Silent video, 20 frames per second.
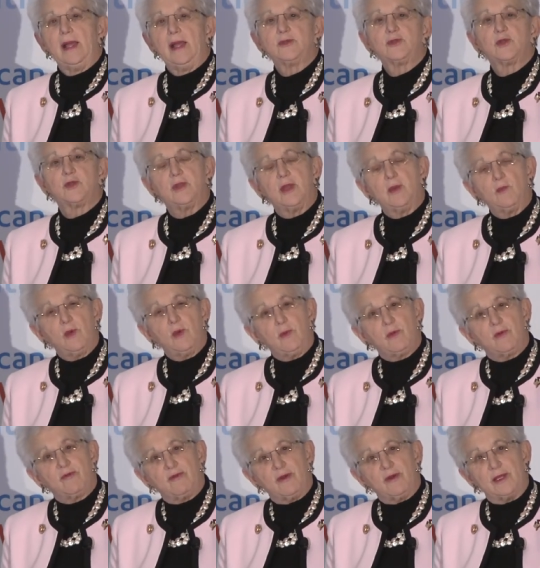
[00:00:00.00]
And so then we
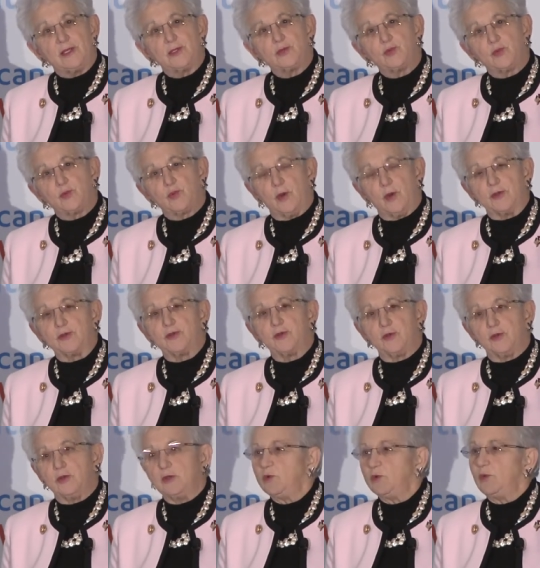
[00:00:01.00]
were faced with what to
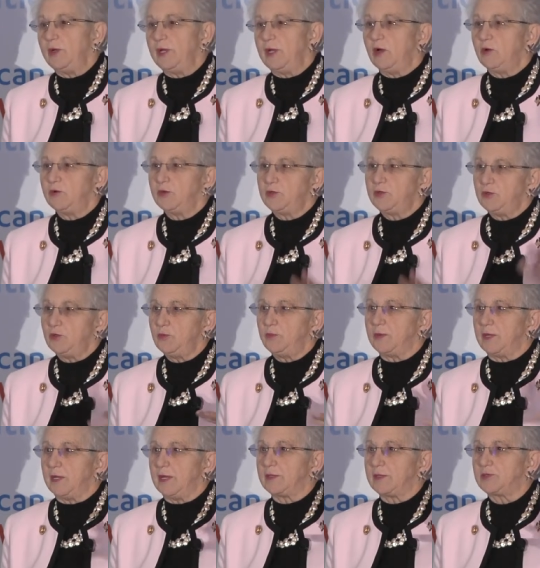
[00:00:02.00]
do. We own a
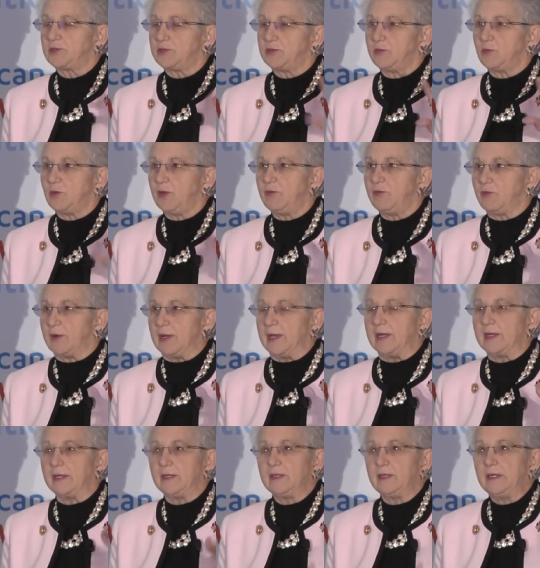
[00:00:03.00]
duplex that we
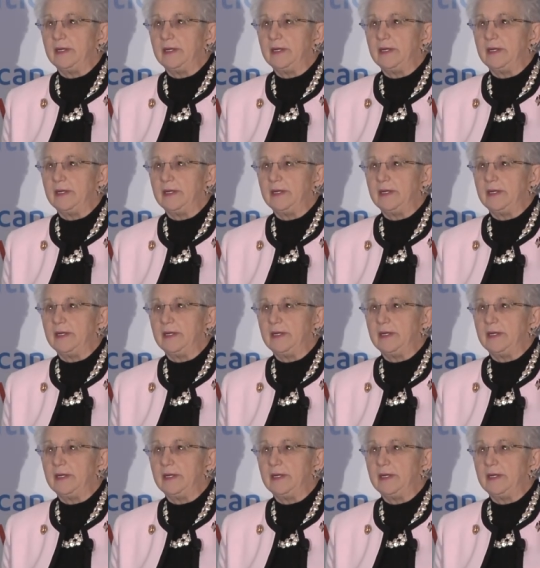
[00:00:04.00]
rent,